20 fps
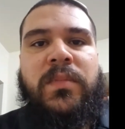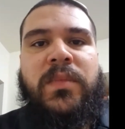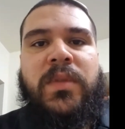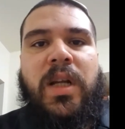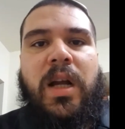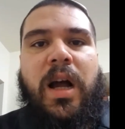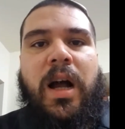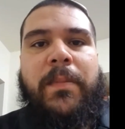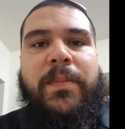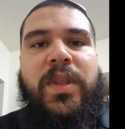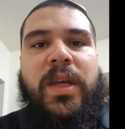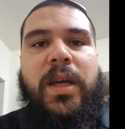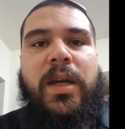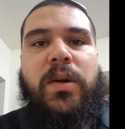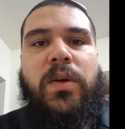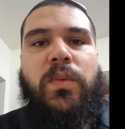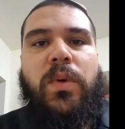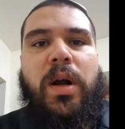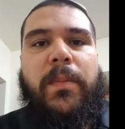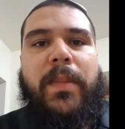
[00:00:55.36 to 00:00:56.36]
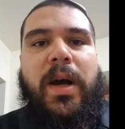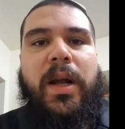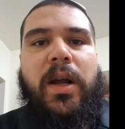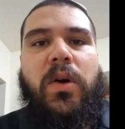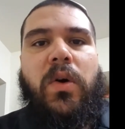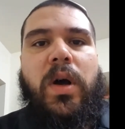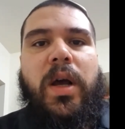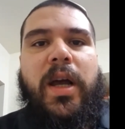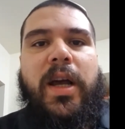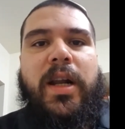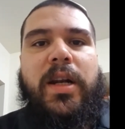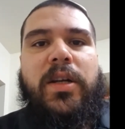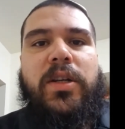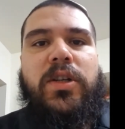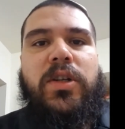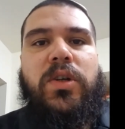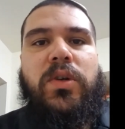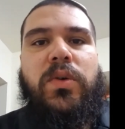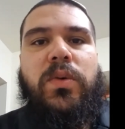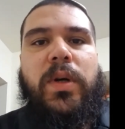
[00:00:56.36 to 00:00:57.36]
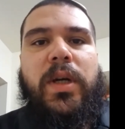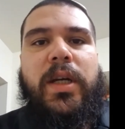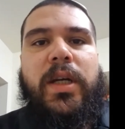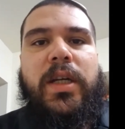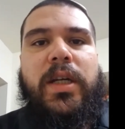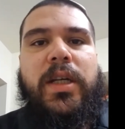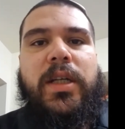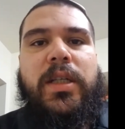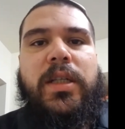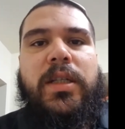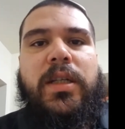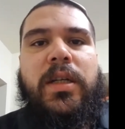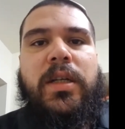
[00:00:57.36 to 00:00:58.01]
I'm thinking what I might go ahead and do is